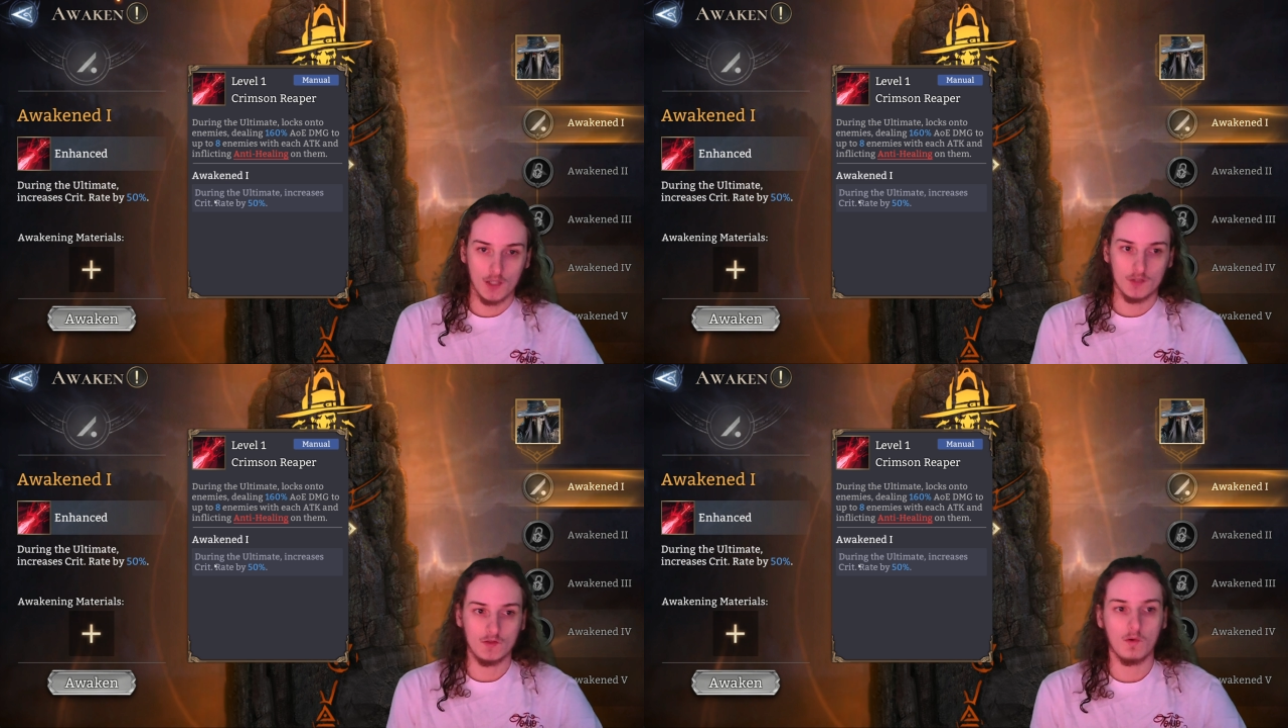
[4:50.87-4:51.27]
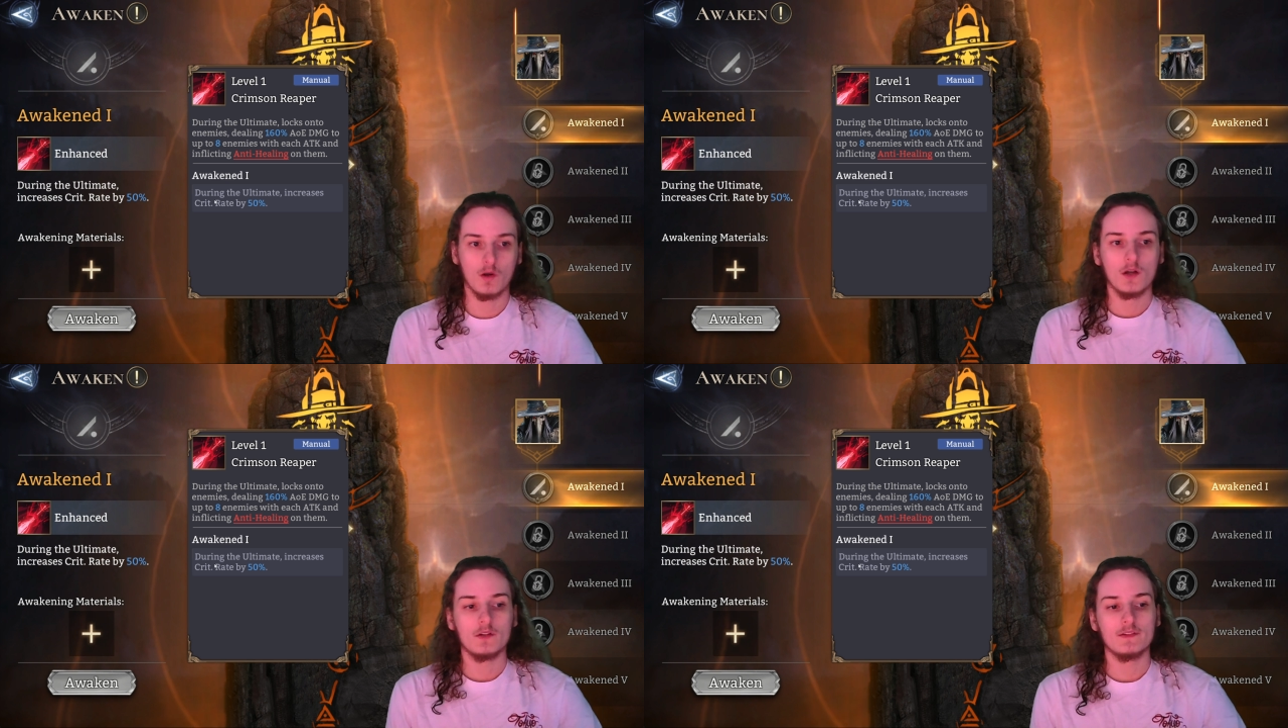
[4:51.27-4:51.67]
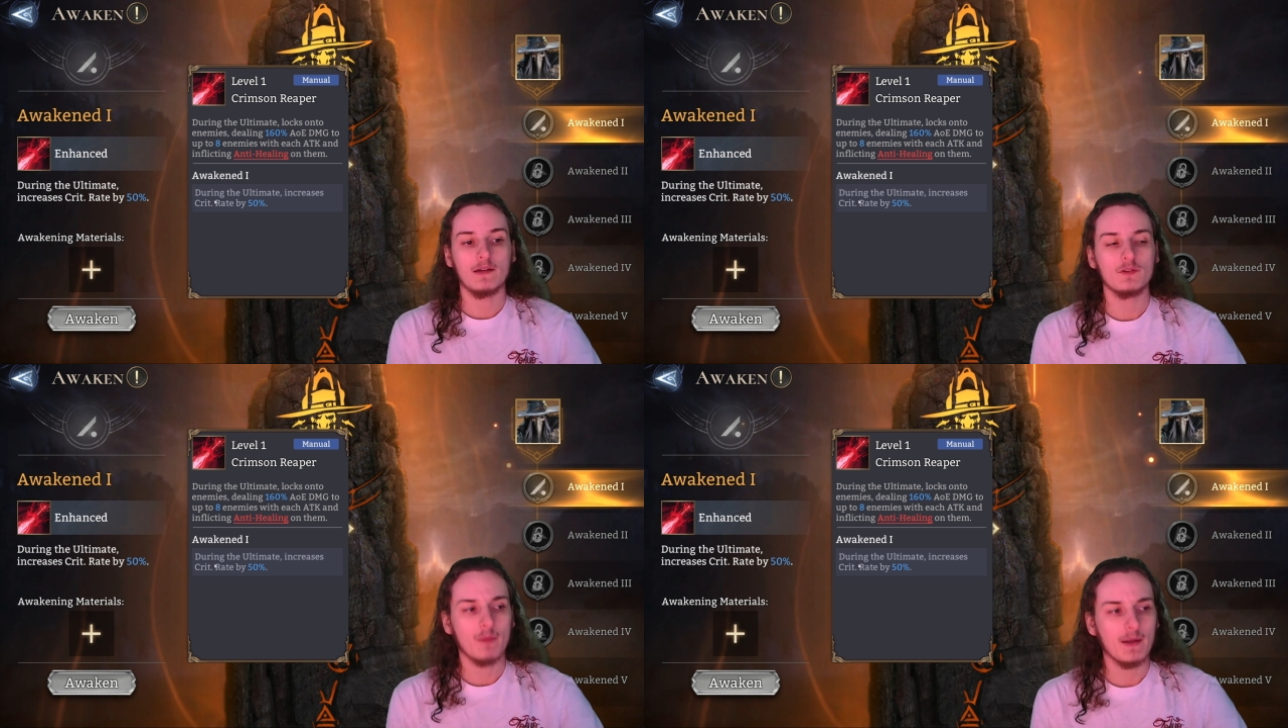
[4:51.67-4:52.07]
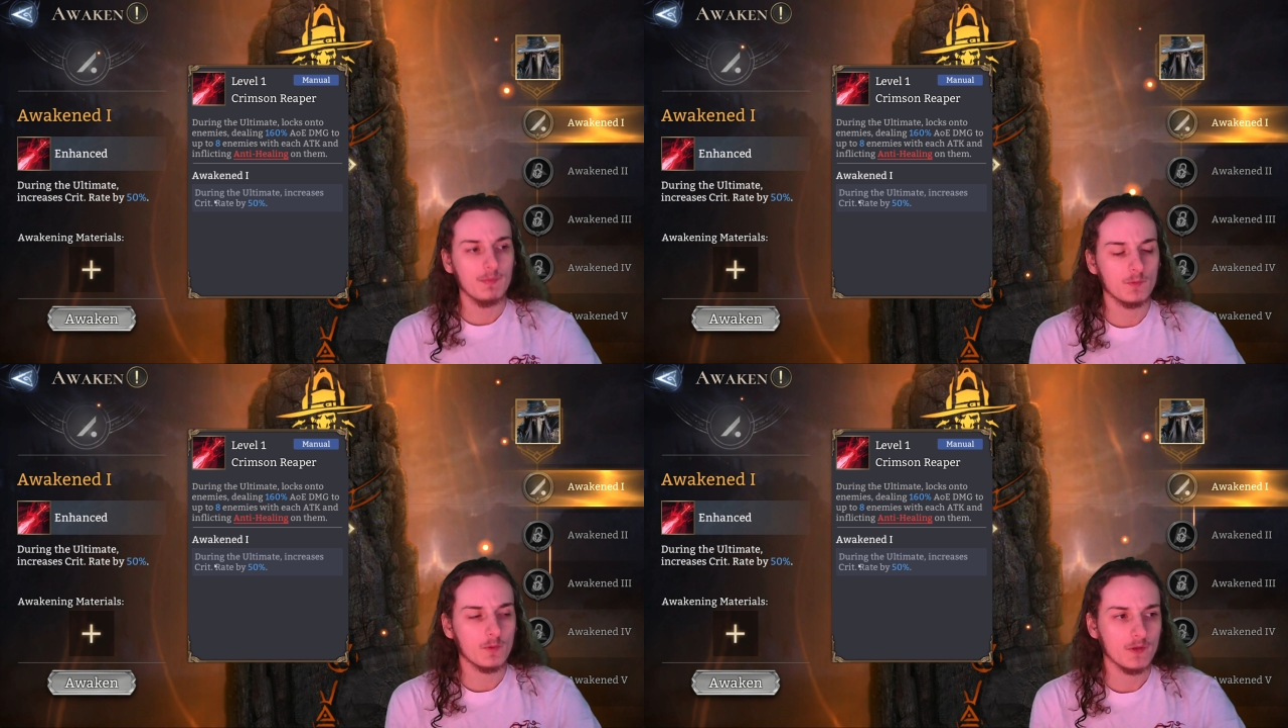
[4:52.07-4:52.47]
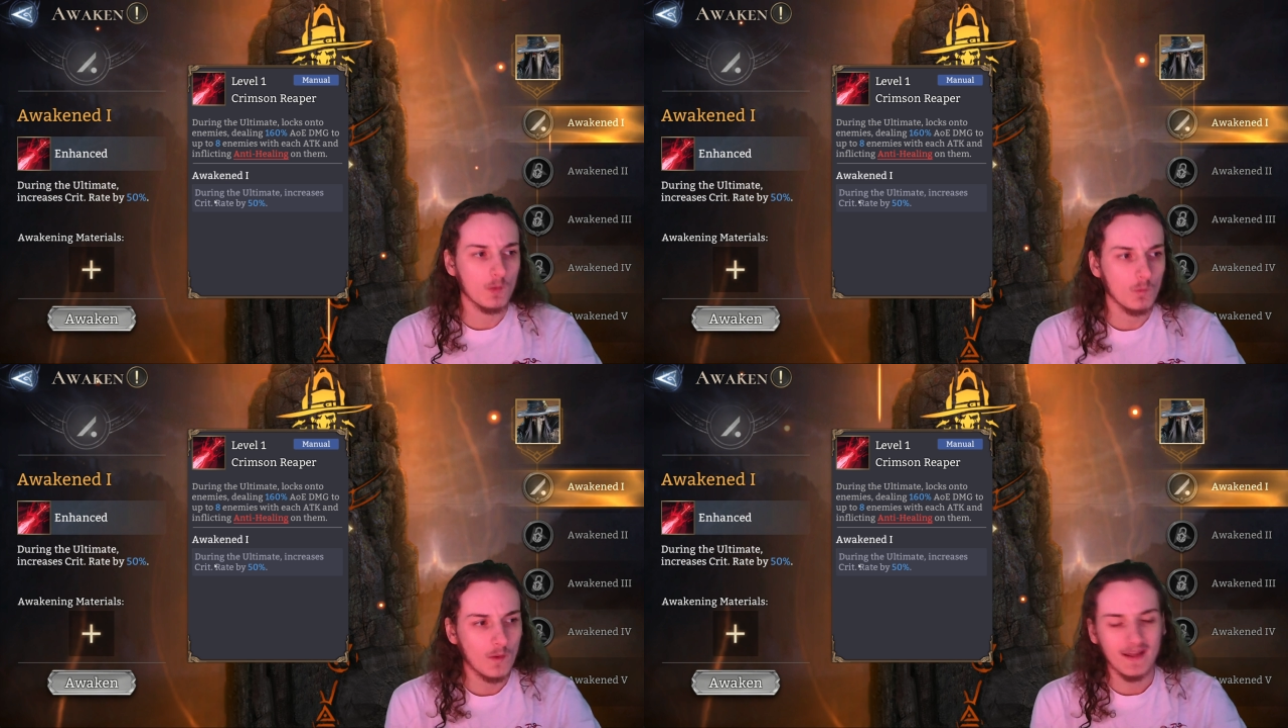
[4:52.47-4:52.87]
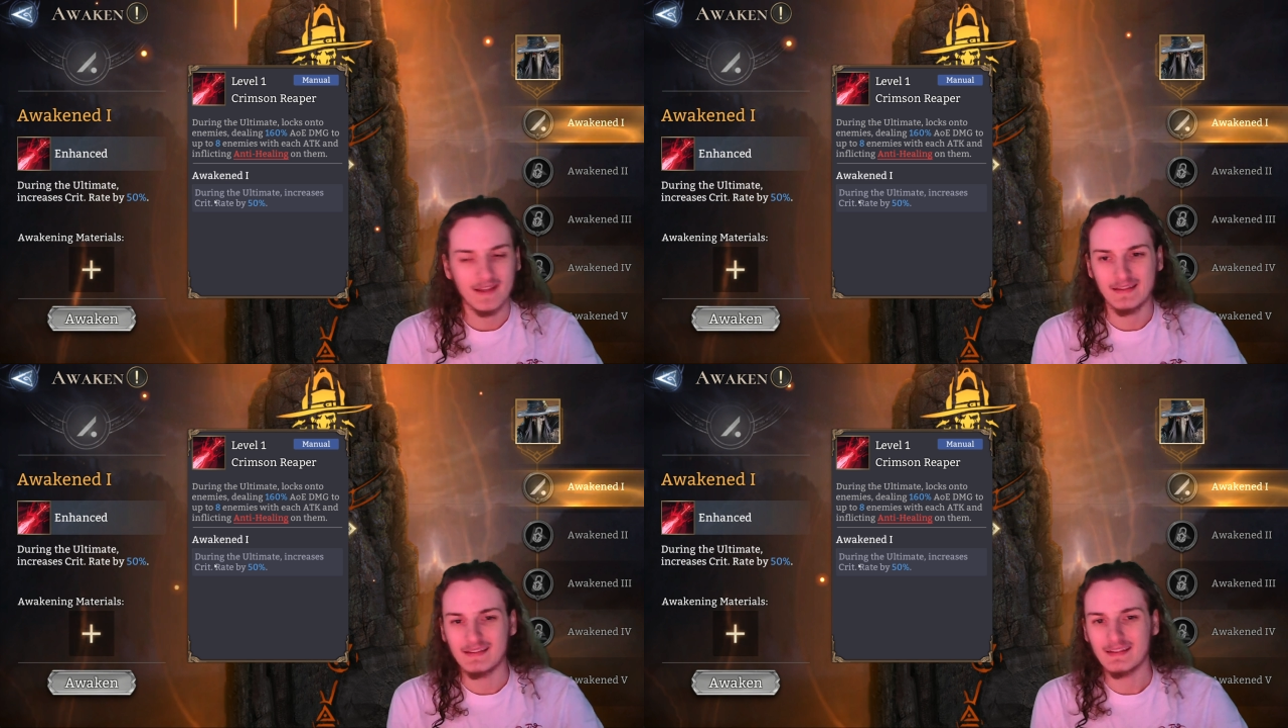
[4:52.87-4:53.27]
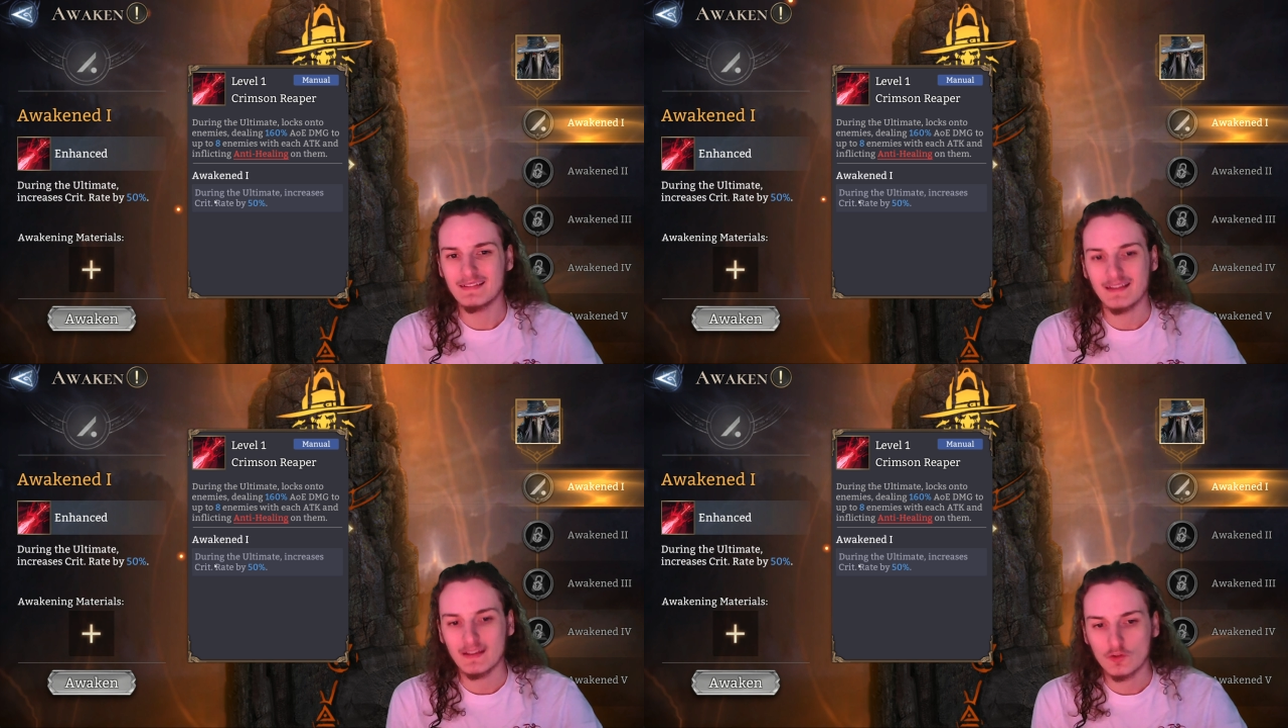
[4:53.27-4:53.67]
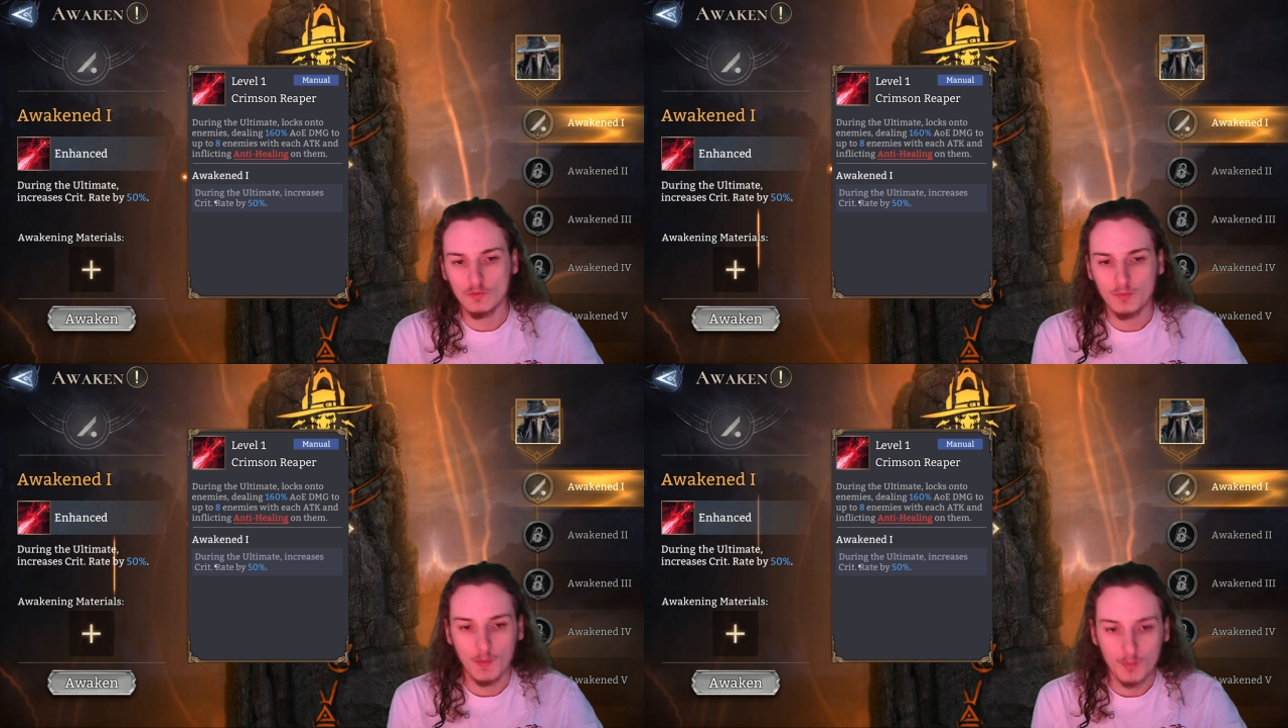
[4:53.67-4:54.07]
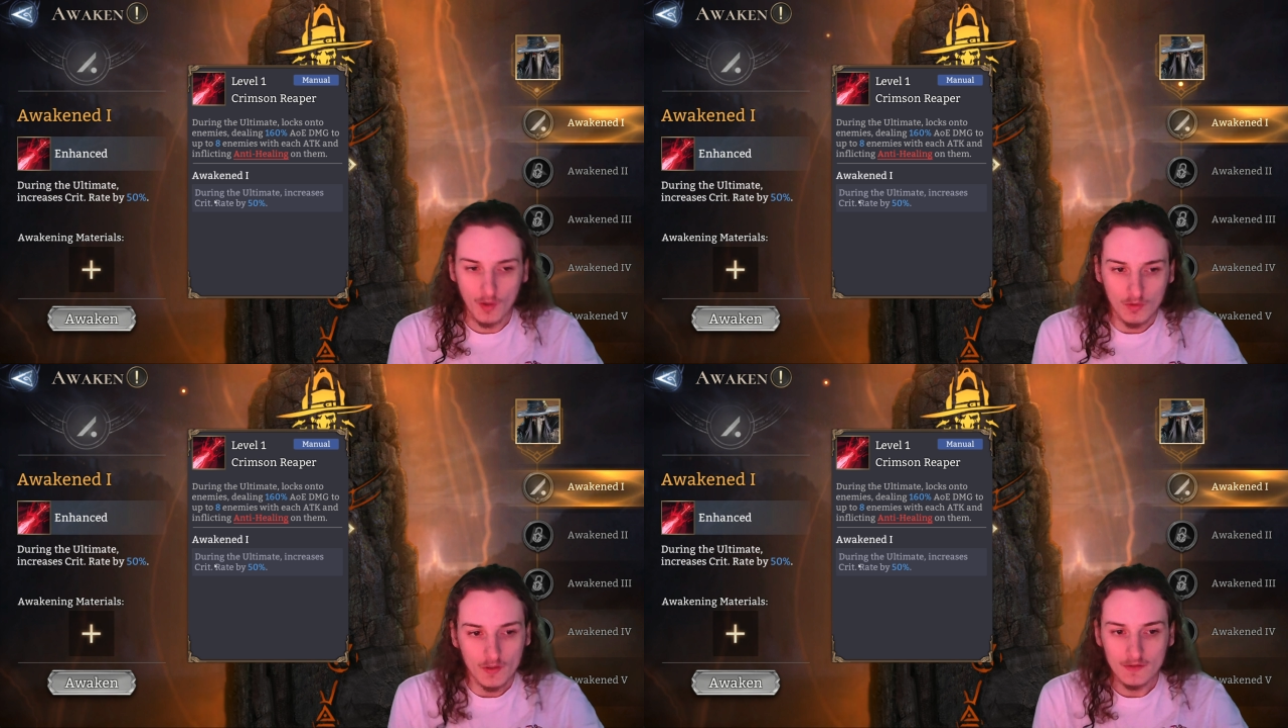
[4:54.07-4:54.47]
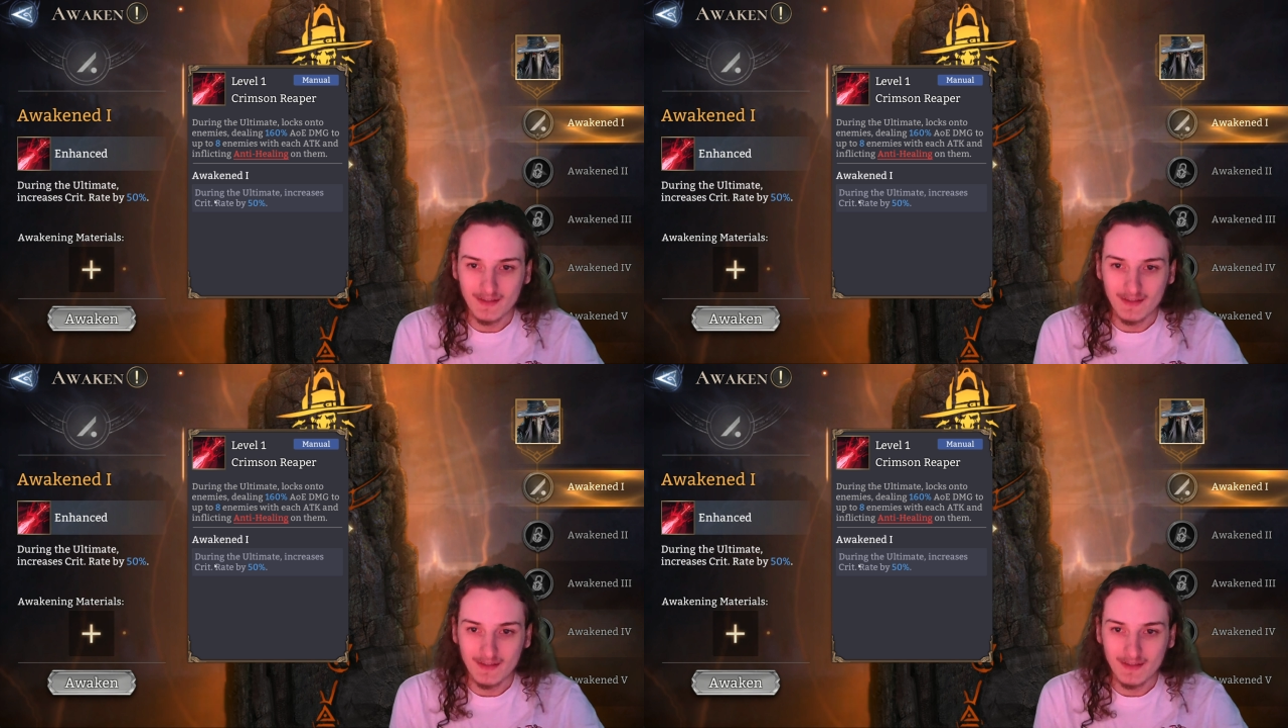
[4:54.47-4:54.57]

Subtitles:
So now you might be wondering, wait, isn't that super broken?